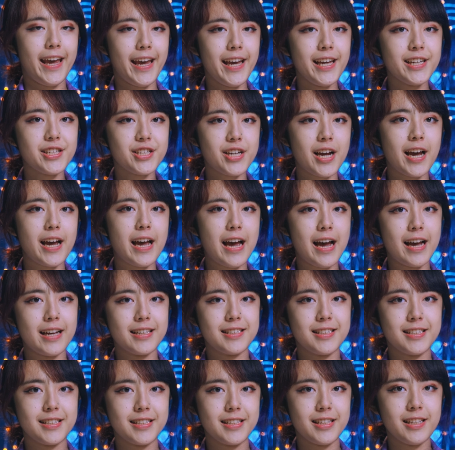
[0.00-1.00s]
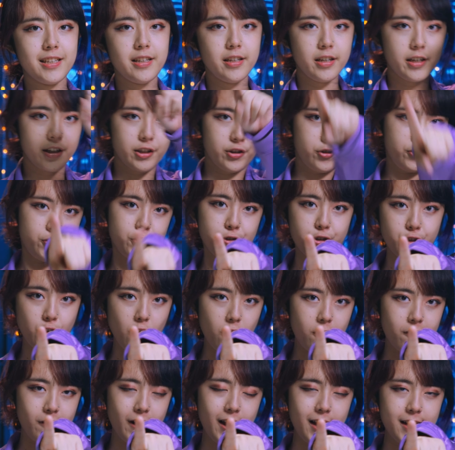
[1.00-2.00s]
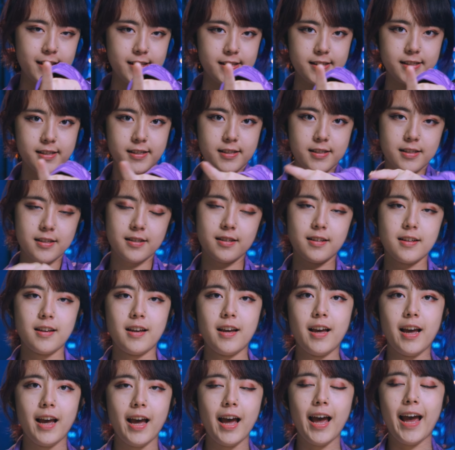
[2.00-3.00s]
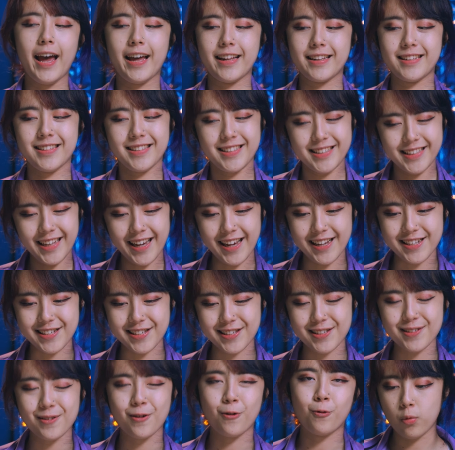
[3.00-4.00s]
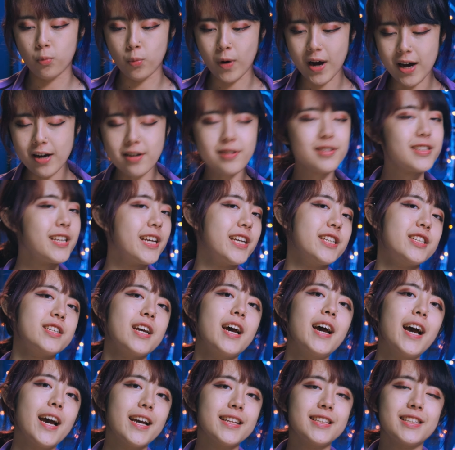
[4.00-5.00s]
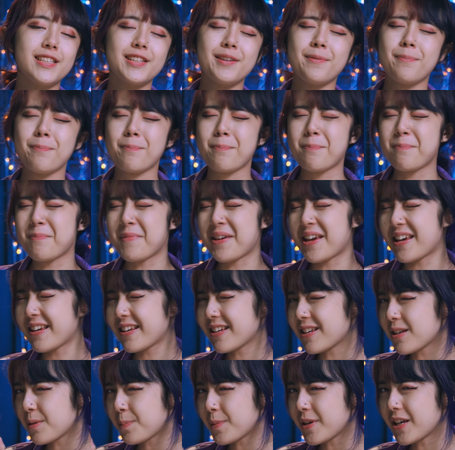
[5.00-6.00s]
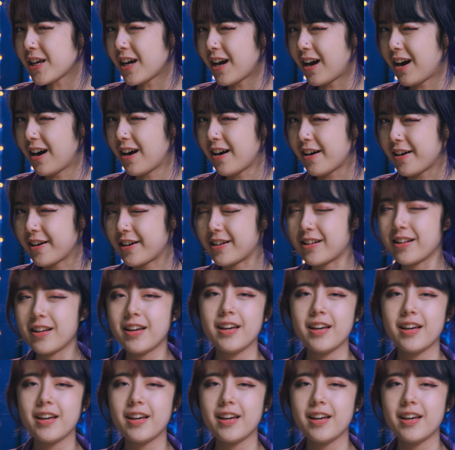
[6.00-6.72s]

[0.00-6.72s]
HIIT, into your runs. And yes, whilst HIIT may be hard.